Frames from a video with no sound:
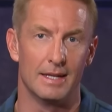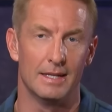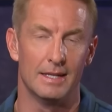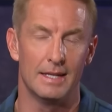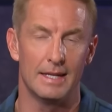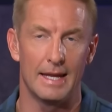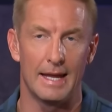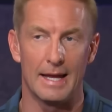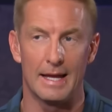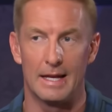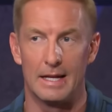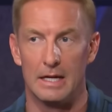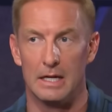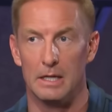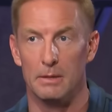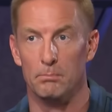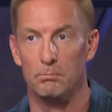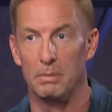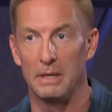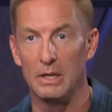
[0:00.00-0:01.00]
Indiana
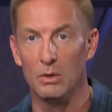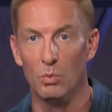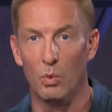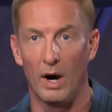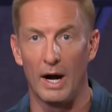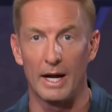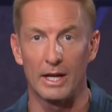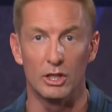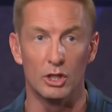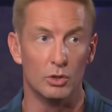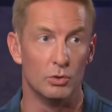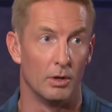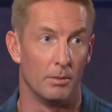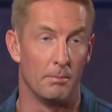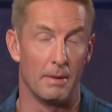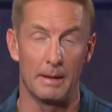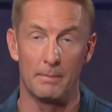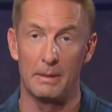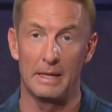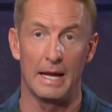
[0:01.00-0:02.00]
and BYU
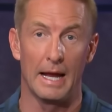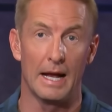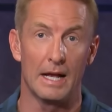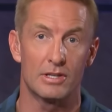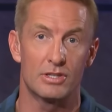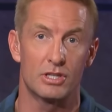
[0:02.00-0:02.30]
and maybe